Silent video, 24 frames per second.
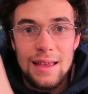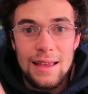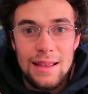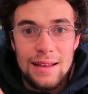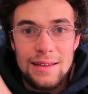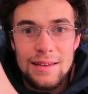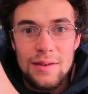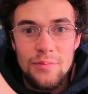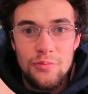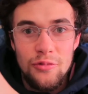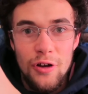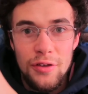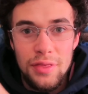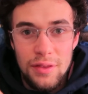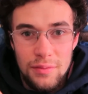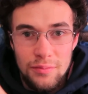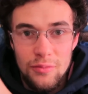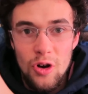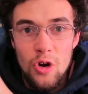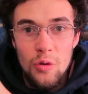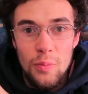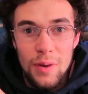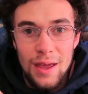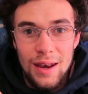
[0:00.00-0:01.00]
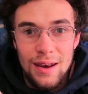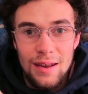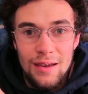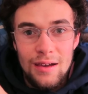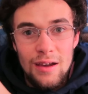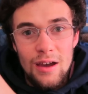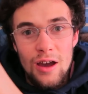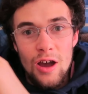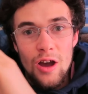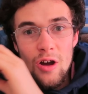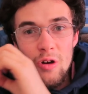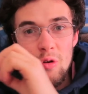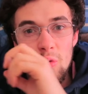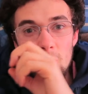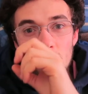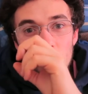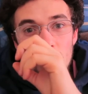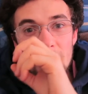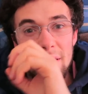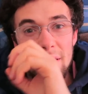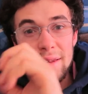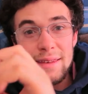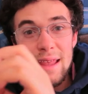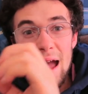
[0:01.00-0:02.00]
in the present moment.
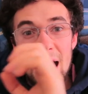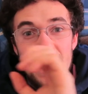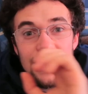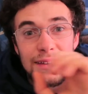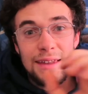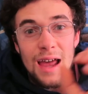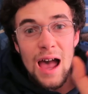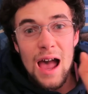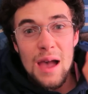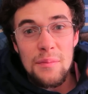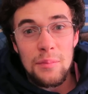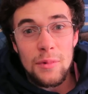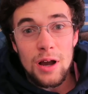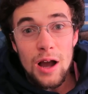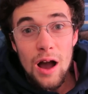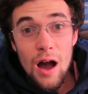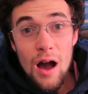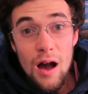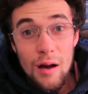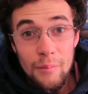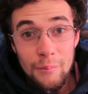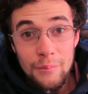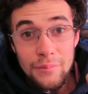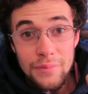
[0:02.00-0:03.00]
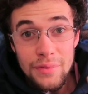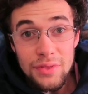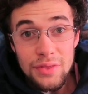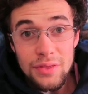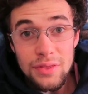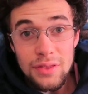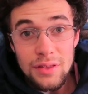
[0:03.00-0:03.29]
When that time comes,